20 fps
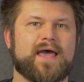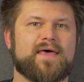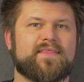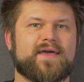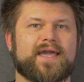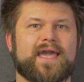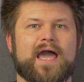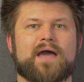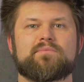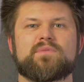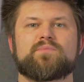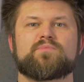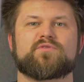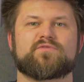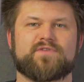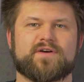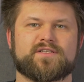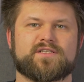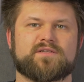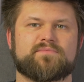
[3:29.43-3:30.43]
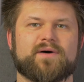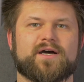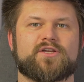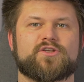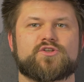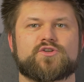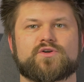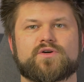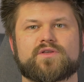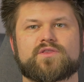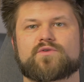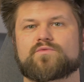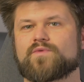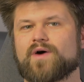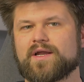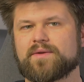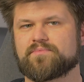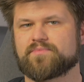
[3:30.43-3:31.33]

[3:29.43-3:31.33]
that can be prevented by ensuring the right